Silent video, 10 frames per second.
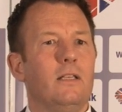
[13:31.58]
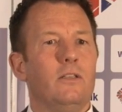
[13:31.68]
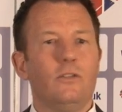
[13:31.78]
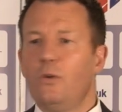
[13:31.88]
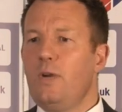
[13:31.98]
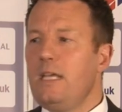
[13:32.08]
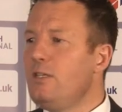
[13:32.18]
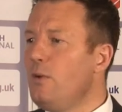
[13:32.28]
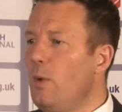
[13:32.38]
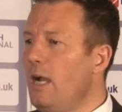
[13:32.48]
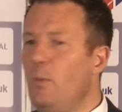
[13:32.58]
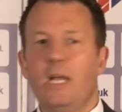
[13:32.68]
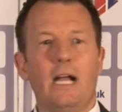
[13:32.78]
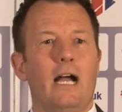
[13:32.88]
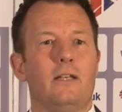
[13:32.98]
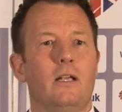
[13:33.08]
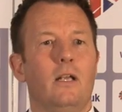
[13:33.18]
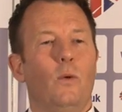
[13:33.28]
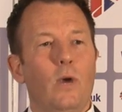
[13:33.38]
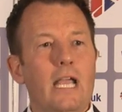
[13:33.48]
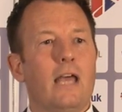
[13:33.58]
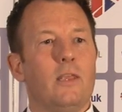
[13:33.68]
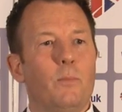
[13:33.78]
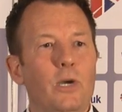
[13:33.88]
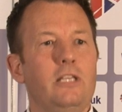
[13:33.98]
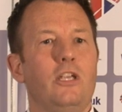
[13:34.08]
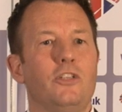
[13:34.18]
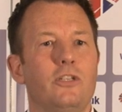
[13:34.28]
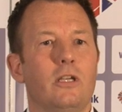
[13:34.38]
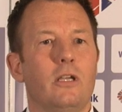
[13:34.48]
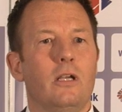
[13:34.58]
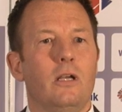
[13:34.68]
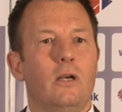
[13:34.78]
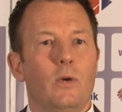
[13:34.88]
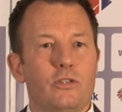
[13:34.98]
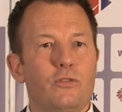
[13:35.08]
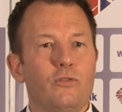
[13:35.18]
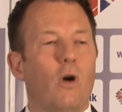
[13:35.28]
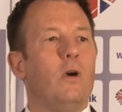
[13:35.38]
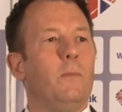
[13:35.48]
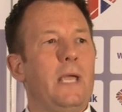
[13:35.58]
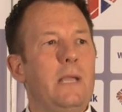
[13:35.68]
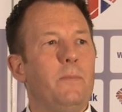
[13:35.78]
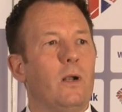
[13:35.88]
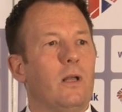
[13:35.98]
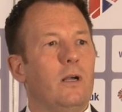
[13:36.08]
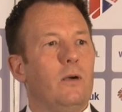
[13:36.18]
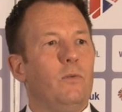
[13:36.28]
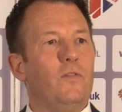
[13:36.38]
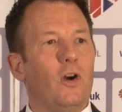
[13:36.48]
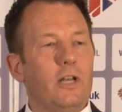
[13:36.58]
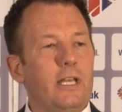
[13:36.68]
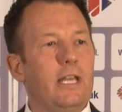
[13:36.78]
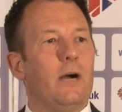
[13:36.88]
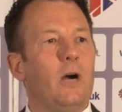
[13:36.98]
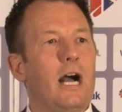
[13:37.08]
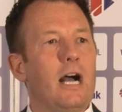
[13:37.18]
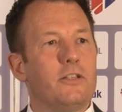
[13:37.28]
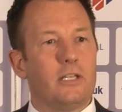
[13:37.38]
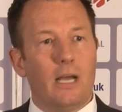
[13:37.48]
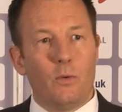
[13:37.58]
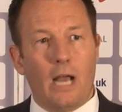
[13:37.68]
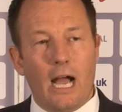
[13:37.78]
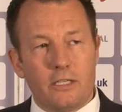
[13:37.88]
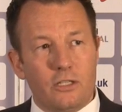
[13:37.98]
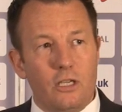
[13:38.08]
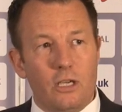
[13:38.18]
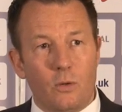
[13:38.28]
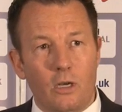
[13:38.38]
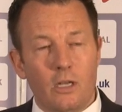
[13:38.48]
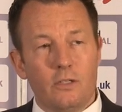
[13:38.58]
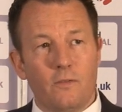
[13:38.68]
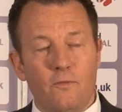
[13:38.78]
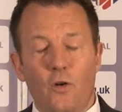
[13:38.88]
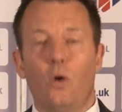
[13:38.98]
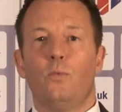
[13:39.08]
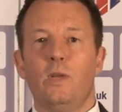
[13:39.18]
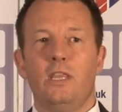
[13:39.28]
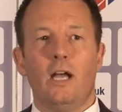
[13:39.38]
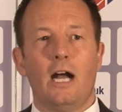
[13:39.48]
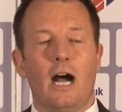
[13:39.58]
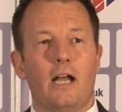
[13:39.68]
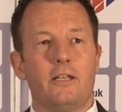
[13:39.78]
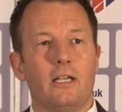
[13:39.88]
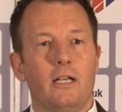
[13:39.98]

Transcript: There's no reason why we can't. We are the British. We're strong people. We've got it in our hearts. And I would ask you to vote with your heart.